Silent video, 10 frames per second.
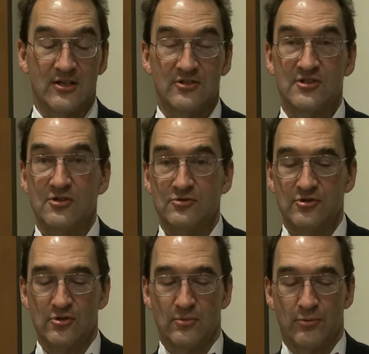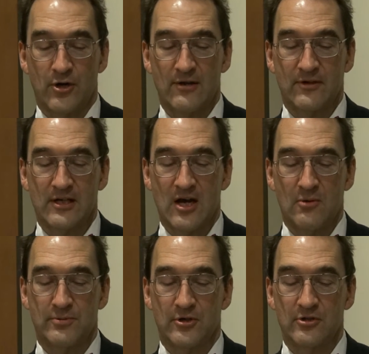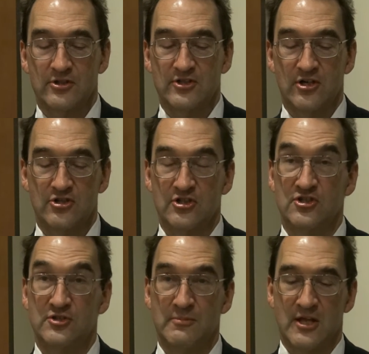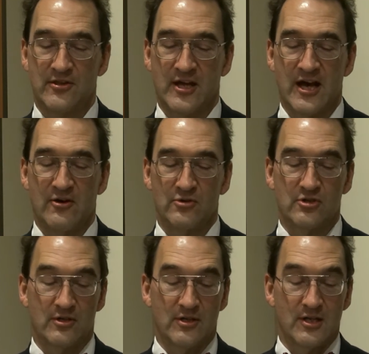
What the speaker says: See you soon, Private Cowper. Sergeant Smith, out.